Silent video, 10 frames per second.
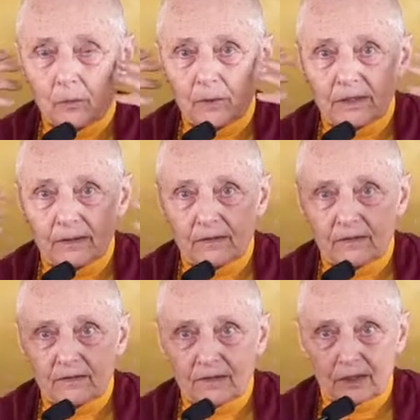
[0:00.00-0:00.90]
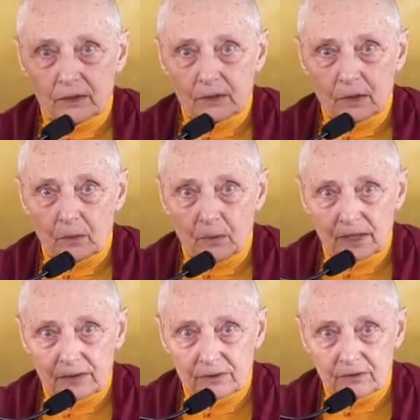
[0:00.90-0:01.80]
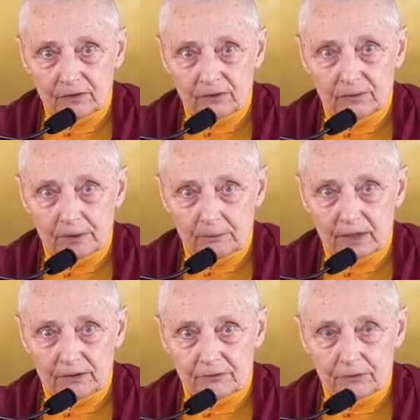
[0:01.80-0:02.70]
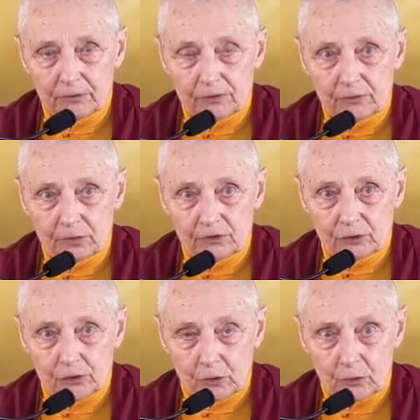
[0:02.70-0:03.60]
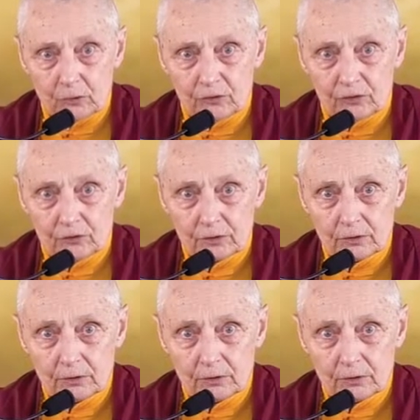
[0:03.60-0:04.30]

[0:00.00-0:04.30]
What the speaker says: witnessing awareness, the mindfulness which knows,